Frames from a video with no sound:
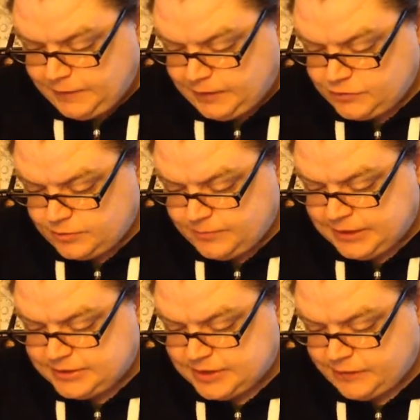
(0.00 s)
The android
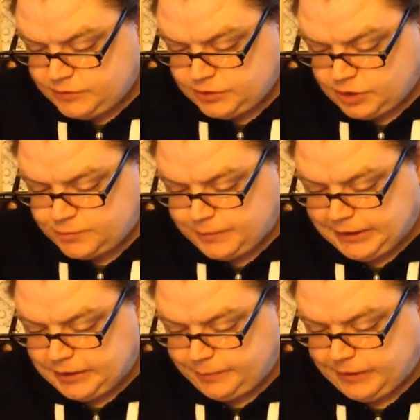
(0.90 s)
made several
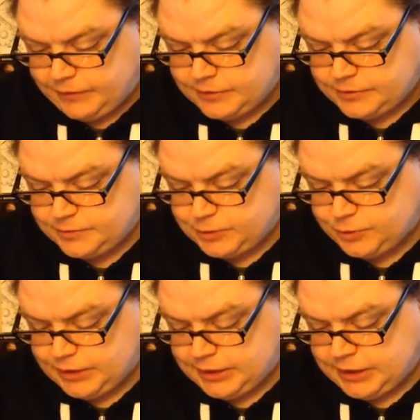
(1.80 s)
non-speaking appearances
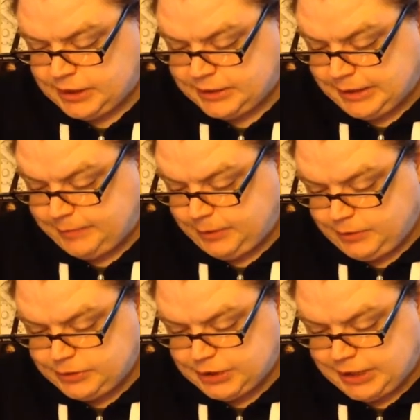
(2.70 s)
between their debut
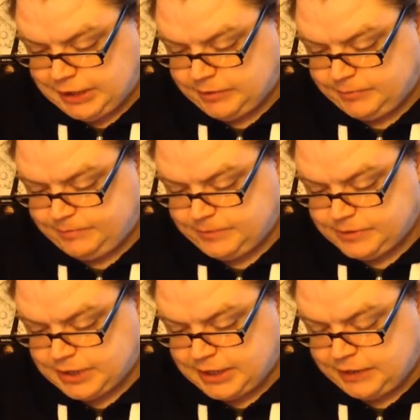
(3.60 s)
in Journey
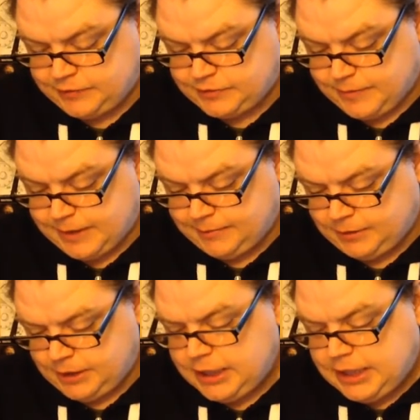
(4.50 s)
to
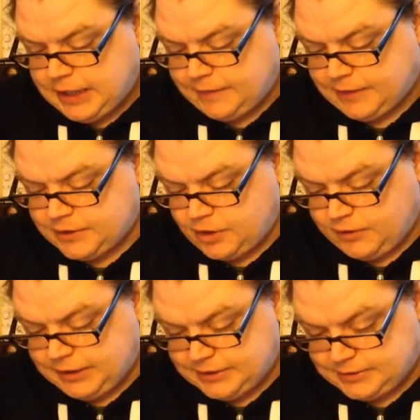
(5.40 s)
Babel and the
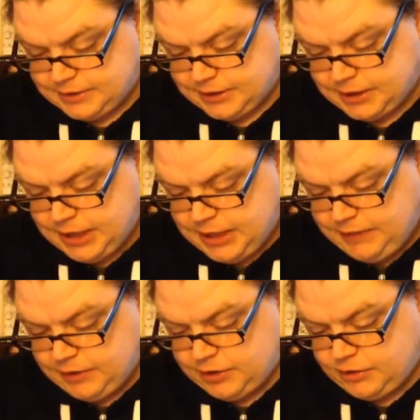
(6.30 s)
Andorian incident.
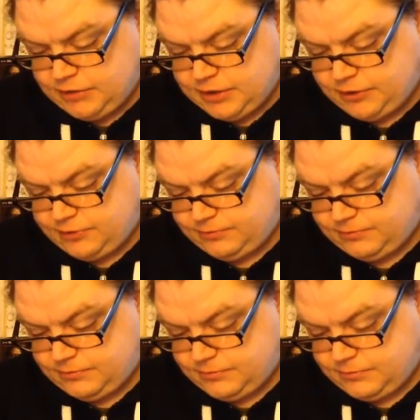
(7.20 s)
The Andorian
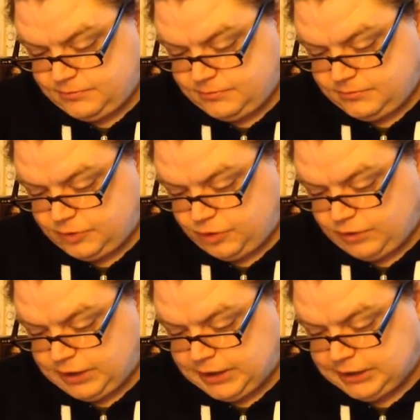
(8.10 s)

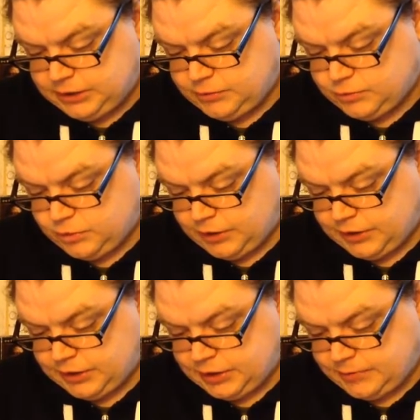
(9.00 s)
Thrall was one of
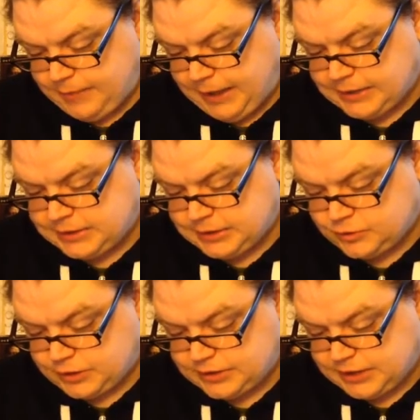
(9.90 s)
the combatants in
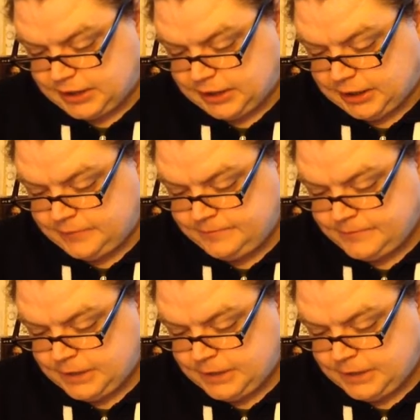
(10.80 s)
Triskelion.